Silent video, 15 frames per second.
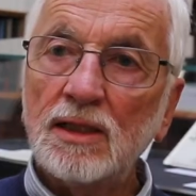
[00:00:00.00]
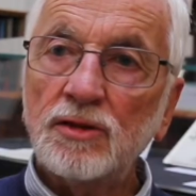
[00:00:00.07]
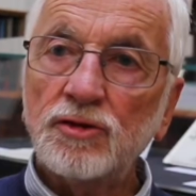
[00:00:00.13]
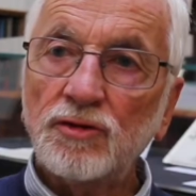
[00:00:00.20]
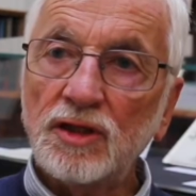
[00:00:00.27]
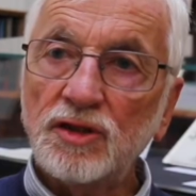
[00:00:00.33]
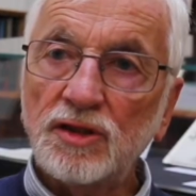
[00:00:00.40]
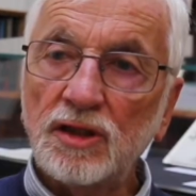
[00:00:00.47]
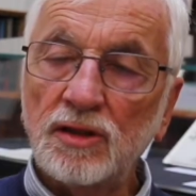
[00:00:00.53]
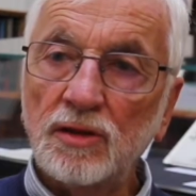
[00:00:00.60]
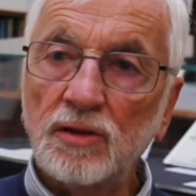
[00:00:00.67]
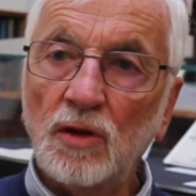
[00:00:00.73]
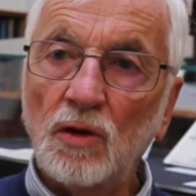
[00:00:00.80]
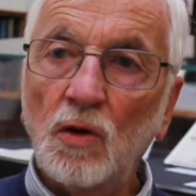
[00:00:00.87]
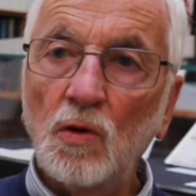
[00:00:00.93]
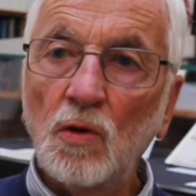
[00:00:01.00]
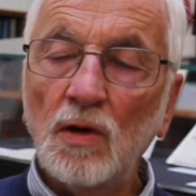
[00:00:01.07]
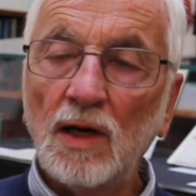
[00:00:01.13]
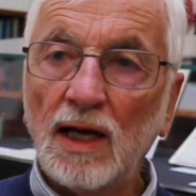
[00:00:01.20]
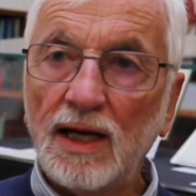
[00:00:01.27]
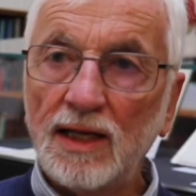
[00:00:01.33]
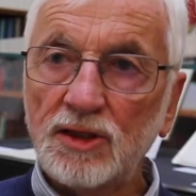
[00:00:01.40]
interested in
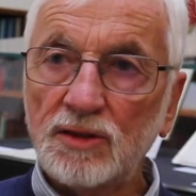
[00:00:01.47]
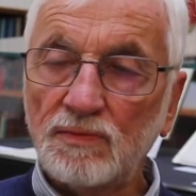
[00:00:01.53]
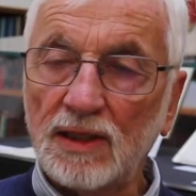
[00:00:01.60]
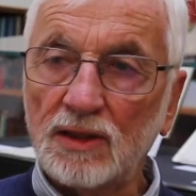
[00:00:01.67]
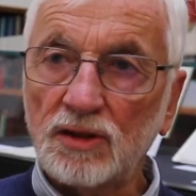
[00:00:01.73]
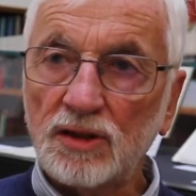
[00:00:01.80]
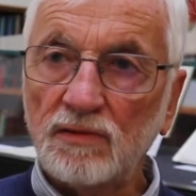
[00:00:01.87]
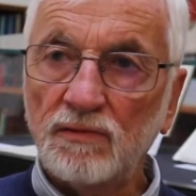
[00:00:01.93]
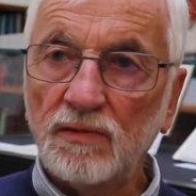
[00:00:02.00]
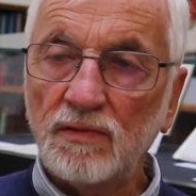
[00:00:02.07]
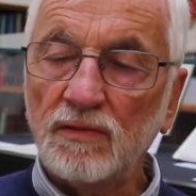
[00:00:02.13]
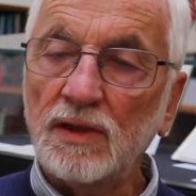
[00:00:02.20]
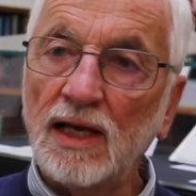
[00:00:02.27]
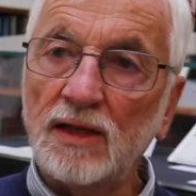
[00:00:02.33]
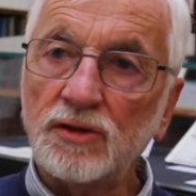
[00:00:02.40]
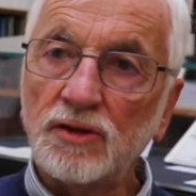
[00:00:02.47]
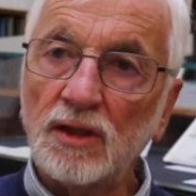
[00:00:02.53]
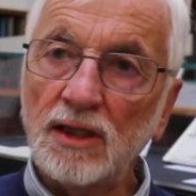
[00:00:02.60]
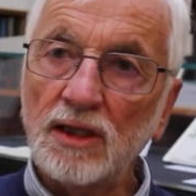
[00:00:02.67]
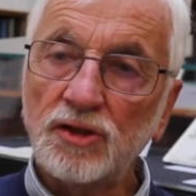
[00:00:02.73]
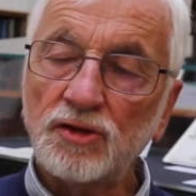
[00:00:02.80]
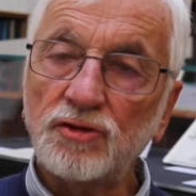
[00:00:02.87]
all aspects of natural
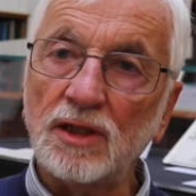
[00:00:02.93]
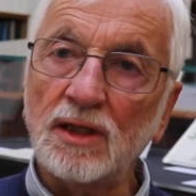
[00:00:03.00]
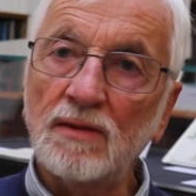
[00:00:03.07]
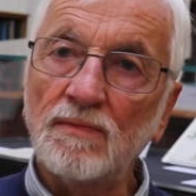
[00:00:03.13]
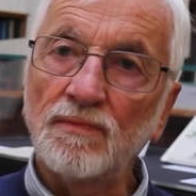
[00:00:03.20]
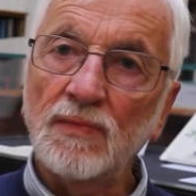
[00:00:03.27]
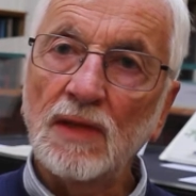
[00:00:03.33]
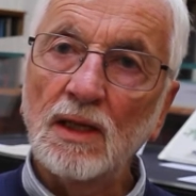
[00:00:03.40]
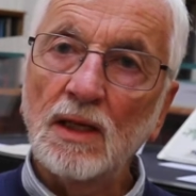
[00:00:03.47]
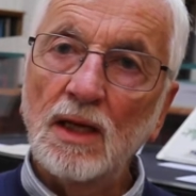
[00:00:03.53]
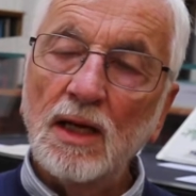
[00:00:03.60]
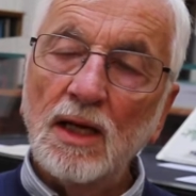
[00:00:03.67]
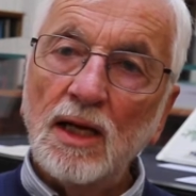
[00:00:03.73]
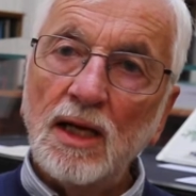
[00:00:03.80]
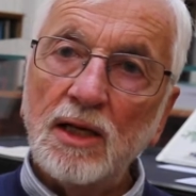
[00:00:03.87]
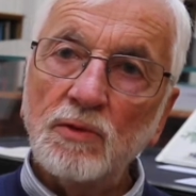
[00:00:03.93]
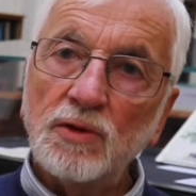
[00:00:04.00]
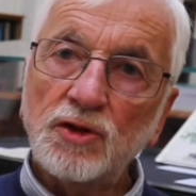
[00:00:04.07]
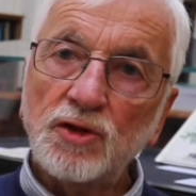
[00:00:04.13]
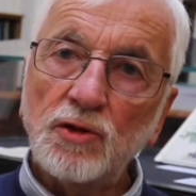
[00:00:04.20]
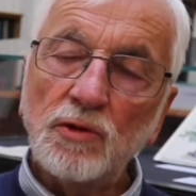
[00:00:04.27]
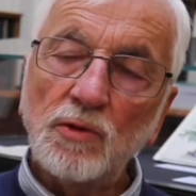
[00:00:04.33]
history, he was
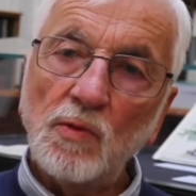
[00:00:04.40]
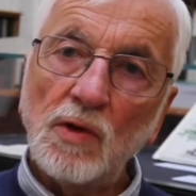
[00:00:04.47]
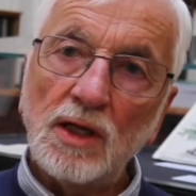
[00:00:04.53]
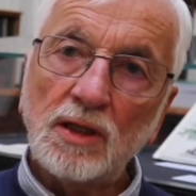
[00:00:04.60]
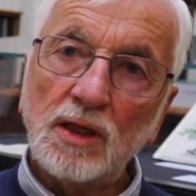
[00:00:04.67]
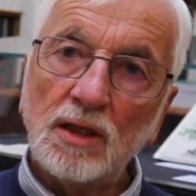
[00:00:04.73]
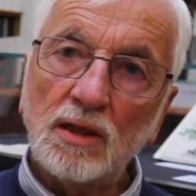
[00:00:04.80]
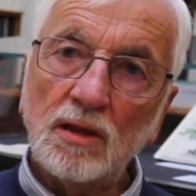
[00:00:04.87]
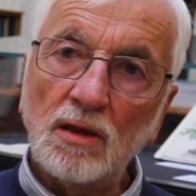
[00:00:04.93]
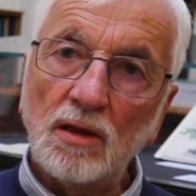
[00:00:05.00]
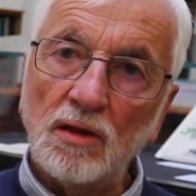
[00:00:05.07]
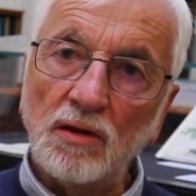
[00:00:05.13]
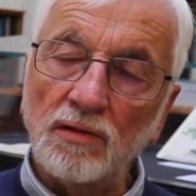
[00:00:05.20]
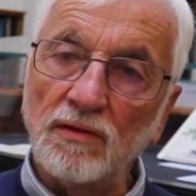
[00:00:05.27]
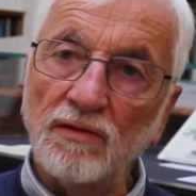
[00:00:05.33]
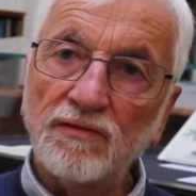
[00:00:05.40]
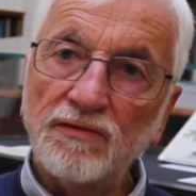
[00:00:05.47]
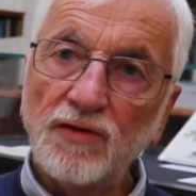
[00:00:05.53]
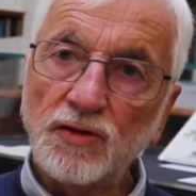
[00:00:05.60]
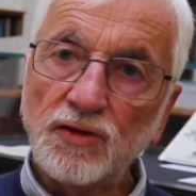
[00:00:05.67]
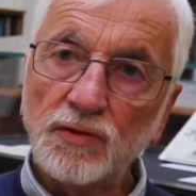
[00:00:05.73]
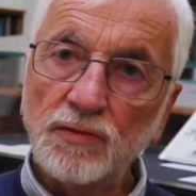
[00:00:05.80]
soon working on
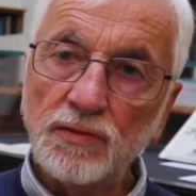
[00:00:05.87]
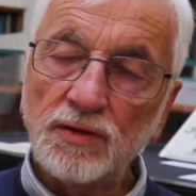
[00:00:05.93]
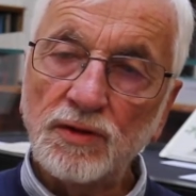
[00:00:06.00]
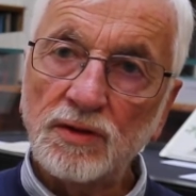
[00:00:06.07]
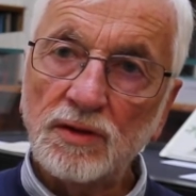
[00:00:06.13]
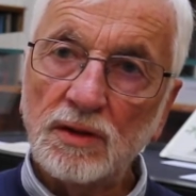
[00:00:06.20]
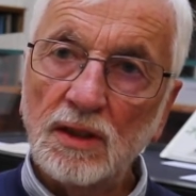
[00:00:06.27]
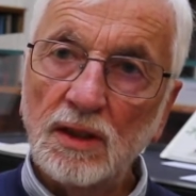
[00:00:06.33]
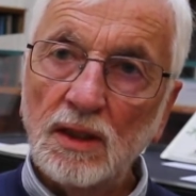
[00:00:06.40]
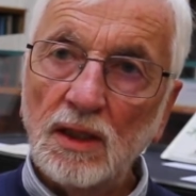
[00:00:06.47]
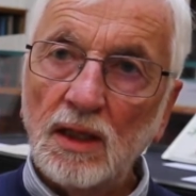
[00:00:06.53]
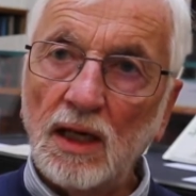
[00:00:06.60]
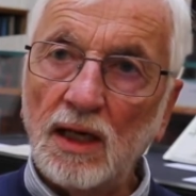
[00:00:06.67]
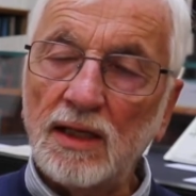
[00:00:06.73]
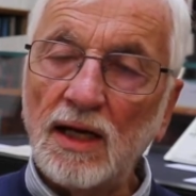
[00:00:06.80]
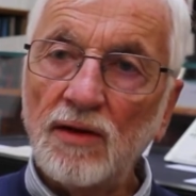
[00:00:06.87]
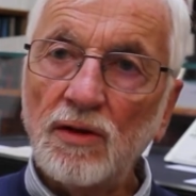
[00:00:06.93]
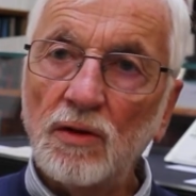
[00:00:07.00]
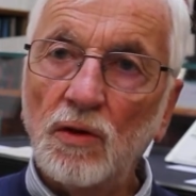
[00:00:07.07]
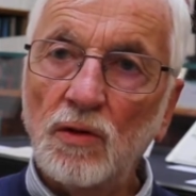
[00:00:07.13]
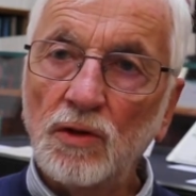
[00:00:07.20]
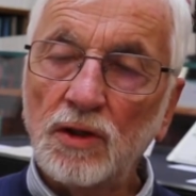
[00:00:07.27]
fossils and other
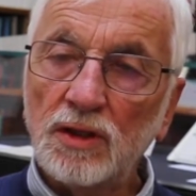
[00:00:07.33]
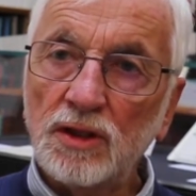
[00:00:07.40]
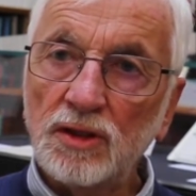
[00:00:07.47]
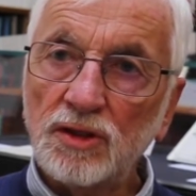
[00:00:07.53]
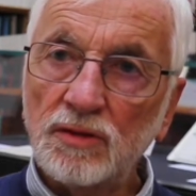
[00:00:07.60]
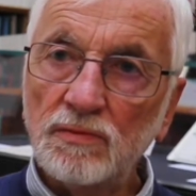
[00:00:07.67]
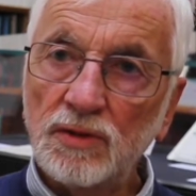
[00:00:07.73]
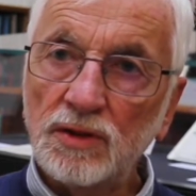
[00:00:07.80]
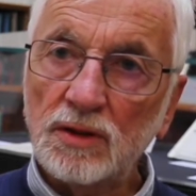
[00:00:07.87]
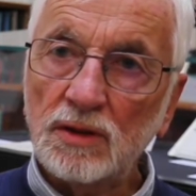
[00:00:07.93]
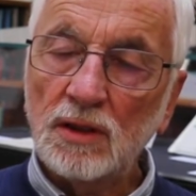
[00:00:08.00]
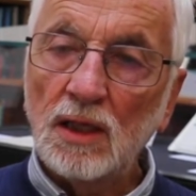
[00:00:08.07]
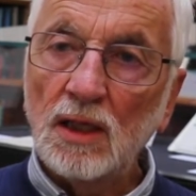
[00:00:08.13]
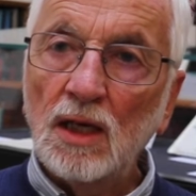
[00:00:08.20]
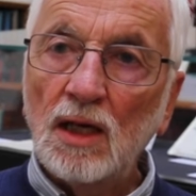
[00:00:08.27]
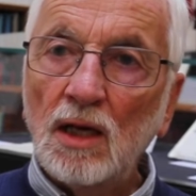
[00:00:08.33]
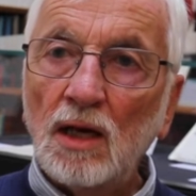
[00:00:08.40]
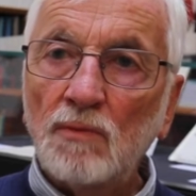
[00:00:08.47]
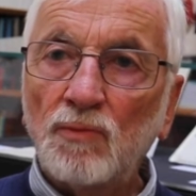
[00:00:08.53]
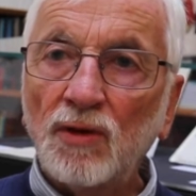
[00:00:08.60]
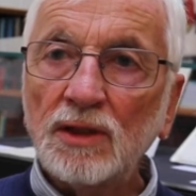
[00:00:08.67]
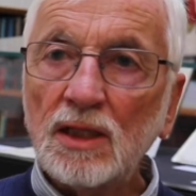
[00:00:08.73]
organisms,
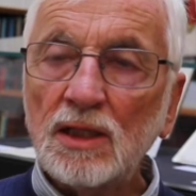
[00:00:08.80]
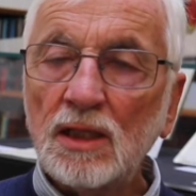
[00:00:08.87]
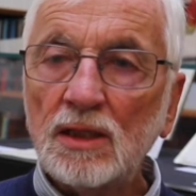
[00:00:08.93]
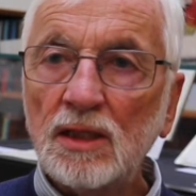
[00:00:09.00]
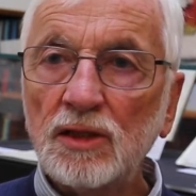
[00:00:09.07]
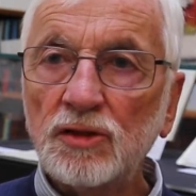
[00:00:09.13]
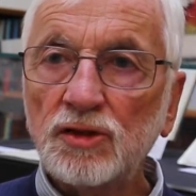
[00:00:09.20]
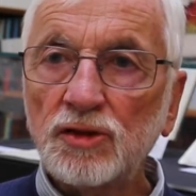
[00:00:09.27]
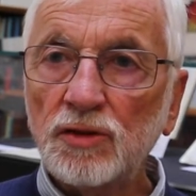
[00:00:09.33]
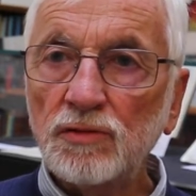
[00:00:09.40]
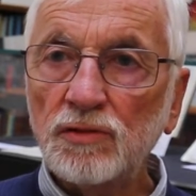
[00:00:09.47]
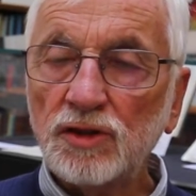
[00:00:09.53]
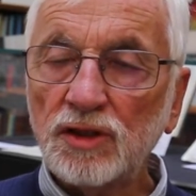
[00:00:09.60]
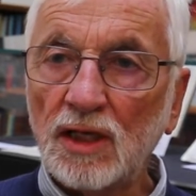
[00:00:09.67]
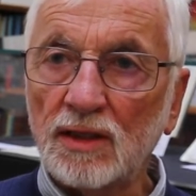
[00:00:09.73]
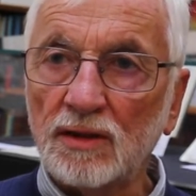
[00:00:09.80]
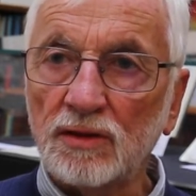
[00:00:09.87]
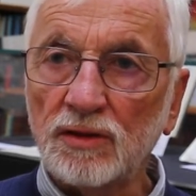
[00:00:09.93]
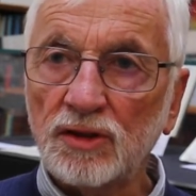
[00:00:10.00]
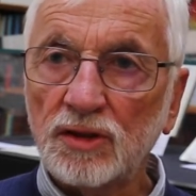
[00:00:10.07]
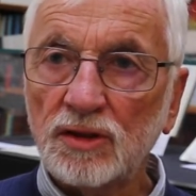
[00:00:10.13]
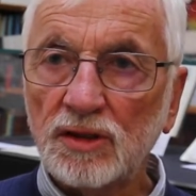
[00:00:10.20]
bringing in his two
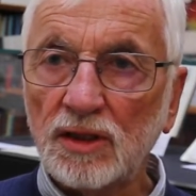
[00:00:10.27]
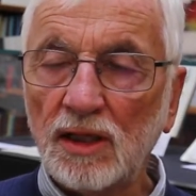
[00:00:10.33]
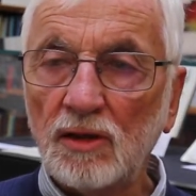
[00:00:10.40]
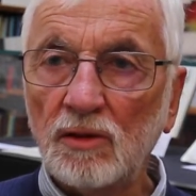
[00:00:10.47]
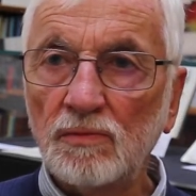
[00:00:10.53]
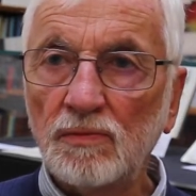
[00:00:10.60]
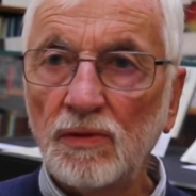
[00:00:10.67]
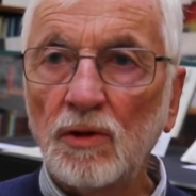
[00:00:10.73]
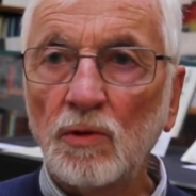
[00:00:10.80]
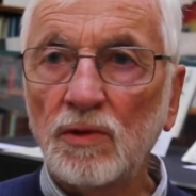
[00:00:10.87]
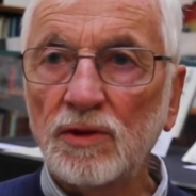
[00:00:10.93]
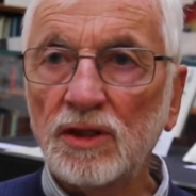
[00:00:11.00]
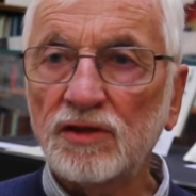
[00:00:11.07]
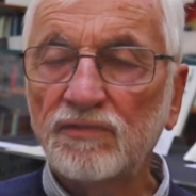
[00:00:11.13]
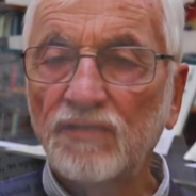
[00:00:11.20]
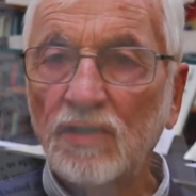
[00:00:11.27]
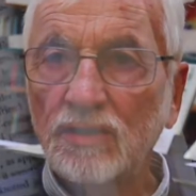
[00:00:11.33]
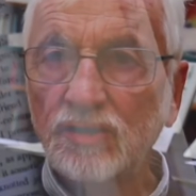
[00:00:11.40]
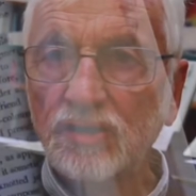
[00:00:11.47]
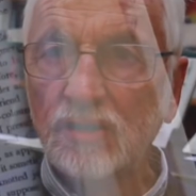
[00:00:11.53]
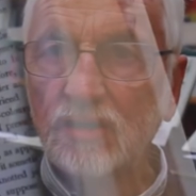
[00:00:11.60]
sons to help with this vast